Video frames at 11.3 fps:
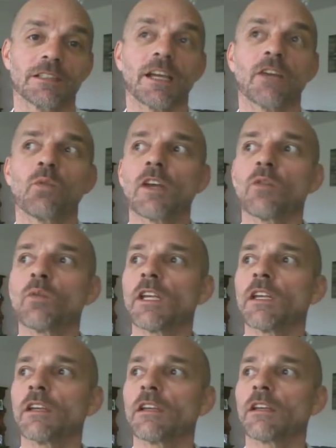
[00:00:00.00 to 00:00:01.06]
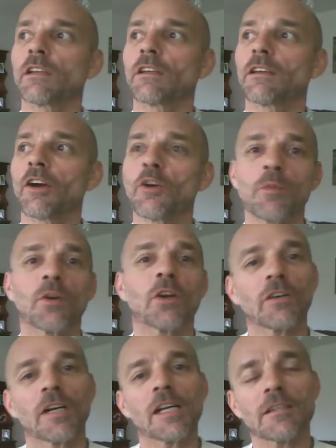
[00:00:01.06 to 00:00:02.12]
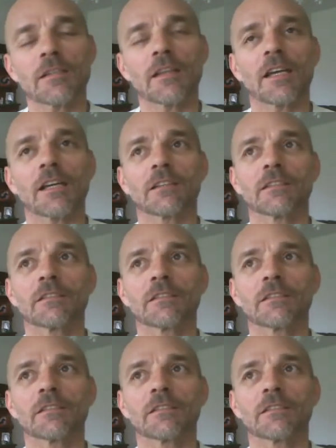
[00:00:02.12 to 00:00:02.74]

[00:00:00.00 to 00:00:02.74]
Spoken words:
And when we open our eyes to that